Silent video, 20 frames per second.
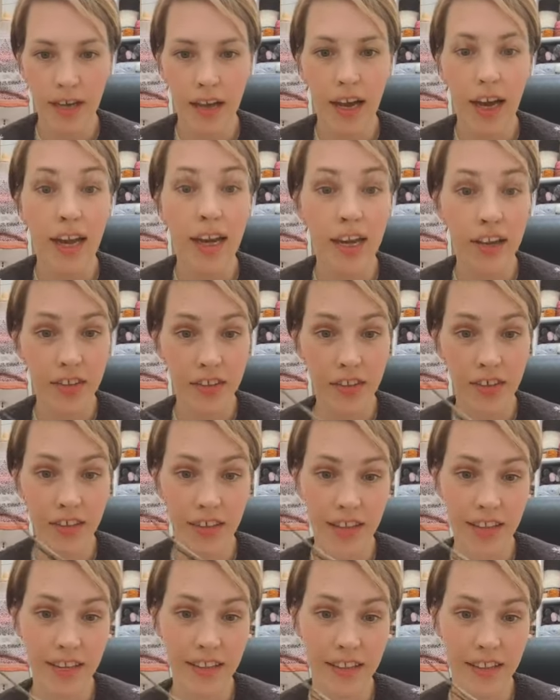Another
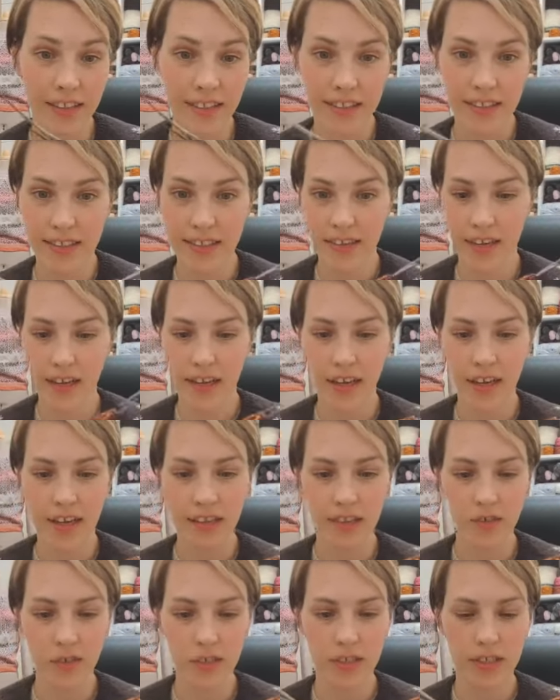thing that's
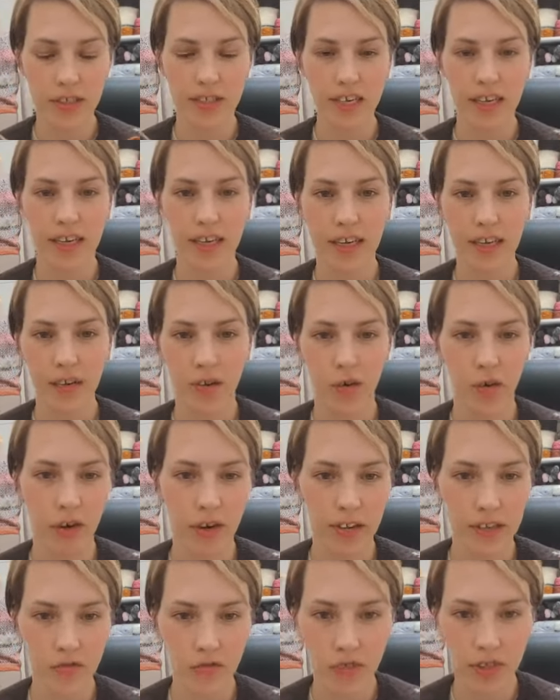interesting
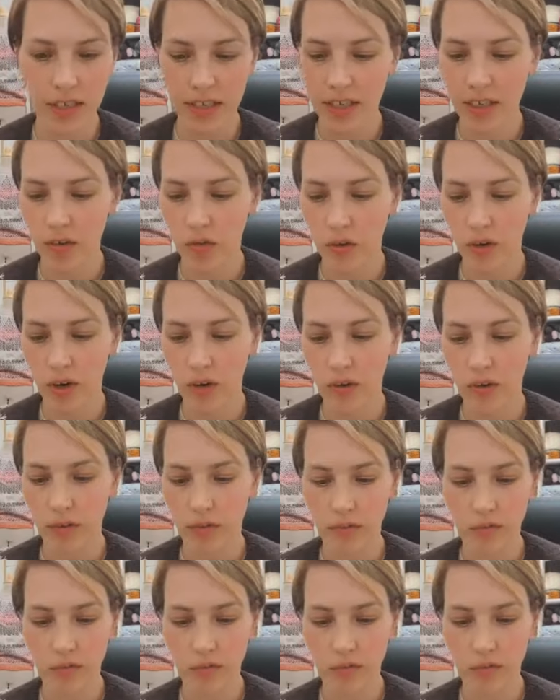or